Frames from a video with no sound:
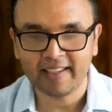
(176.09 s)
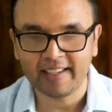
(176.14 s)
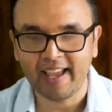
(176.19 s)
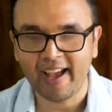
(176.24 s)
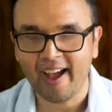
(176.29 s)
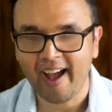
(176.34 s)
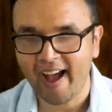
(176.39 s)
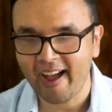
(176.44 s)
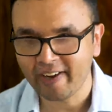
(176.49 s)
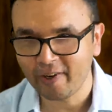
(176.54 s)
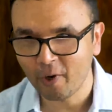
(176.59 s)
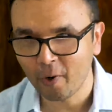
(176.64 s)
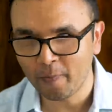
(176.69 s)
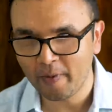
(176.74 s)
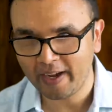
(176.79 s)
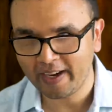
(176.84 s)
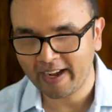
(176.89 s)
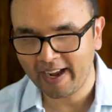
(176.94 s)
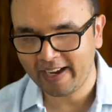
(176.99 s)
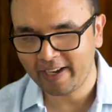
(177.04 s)
Yeah, I know
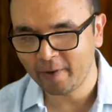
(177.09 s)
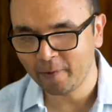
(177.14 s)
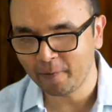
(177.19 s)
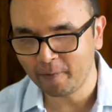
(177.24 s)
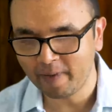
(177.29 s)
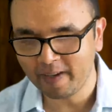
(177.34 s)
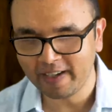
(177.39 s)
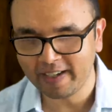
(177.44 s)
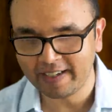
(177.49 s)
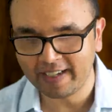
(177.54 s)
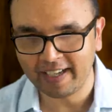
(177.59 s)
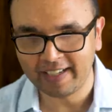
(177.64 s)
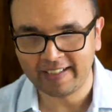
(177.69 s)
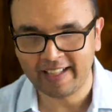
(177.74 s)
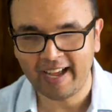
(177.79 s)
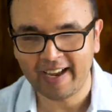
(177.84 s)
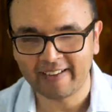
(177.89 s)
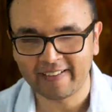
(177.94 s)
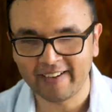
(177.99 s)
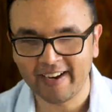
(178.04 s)
we're kind of weird like
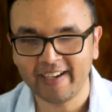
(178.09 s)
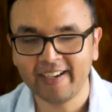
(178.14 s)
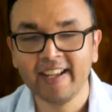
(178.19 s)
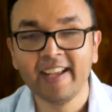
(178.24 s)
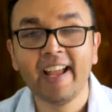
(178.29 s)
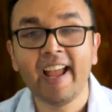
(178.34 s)
that, right?